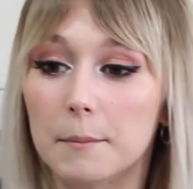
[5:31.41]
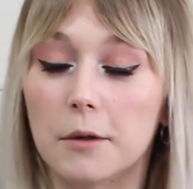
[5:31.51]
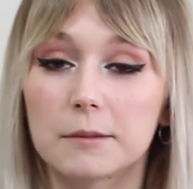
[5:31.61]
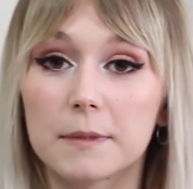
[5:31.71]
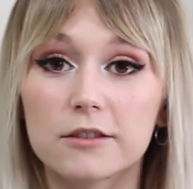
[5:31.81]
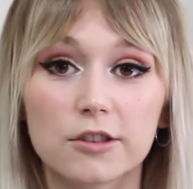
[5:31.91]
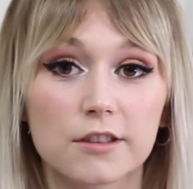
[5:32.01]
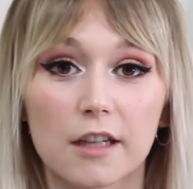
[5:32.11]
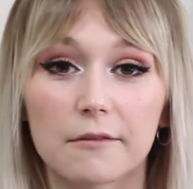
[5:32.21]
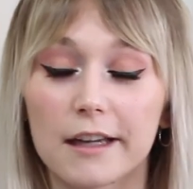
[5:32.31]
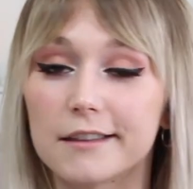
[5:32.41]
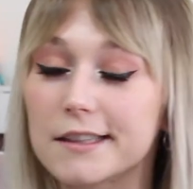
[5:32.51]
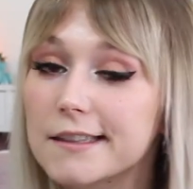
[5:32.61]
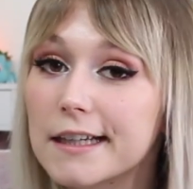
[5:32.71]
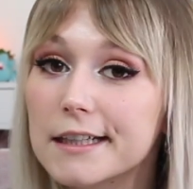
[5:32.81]
post pictures of like your
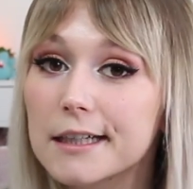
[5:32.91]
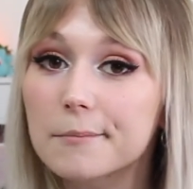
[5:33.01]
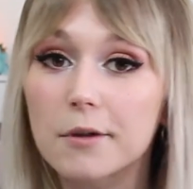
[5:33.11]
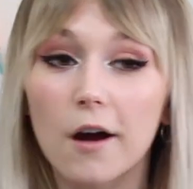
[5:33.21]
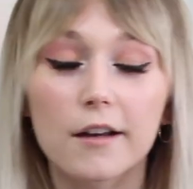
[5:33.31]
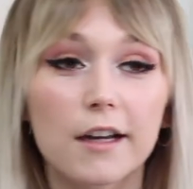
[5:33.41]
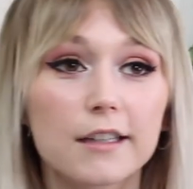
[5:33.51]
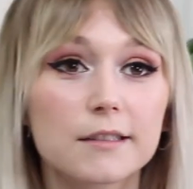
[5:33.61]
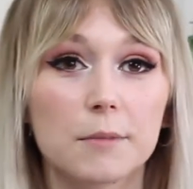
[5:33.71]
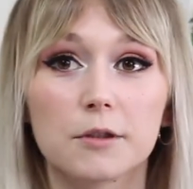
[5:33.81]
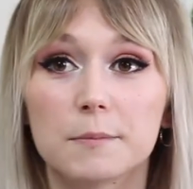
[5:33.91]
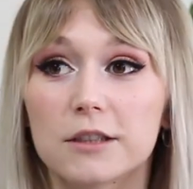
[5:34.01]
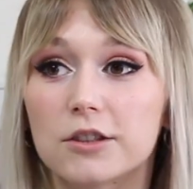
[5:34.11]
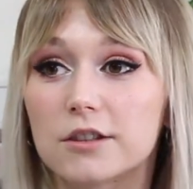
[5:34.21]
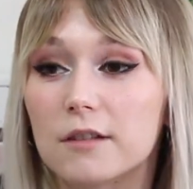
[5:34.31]
skincare products, post
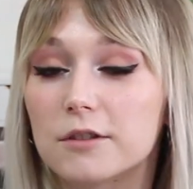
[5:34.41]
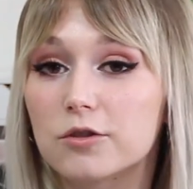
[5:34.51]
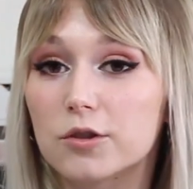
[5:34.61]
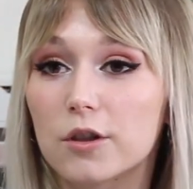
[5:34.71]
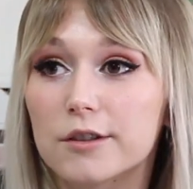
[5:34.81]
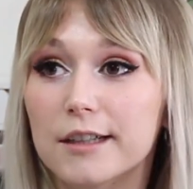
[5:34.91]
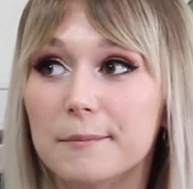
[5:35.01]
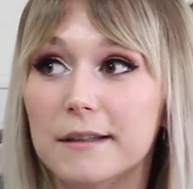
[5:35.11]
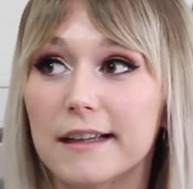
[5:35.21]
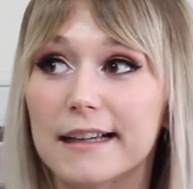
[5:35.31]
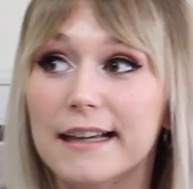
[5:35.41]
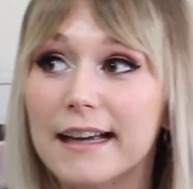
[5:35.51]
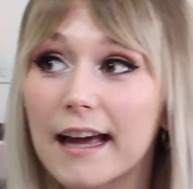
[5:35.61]
pictures of your jewelry, be like,